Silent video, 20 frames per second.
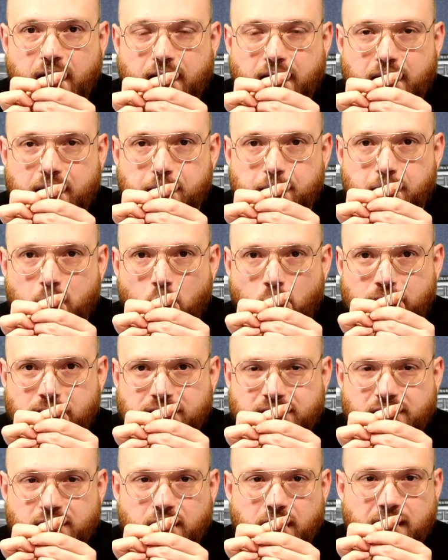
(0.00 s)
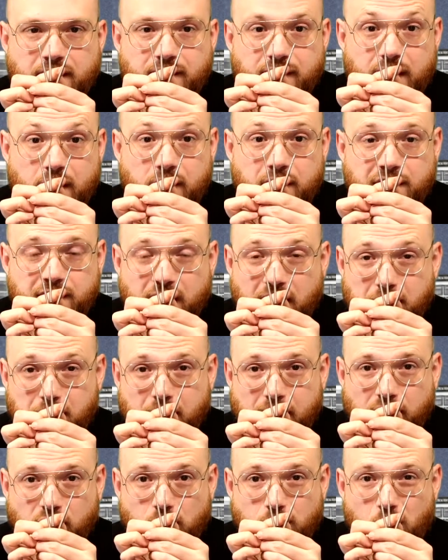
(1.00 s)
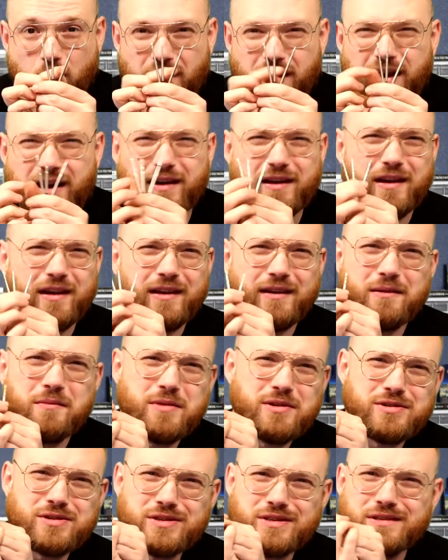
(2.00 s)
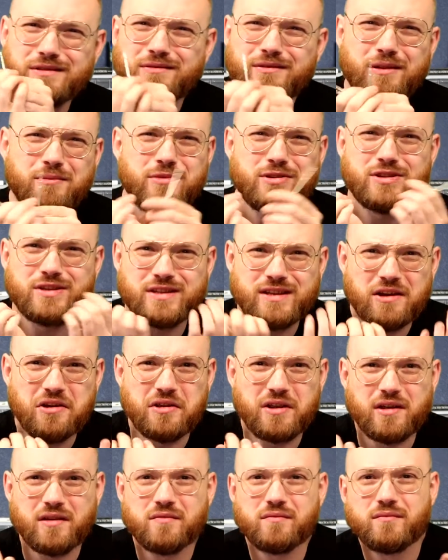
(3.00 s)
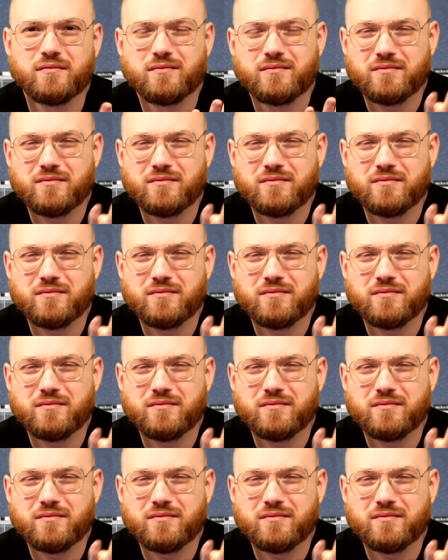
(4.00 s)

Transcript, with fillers: a point, a very fine micro point, And let me just let me just tell you,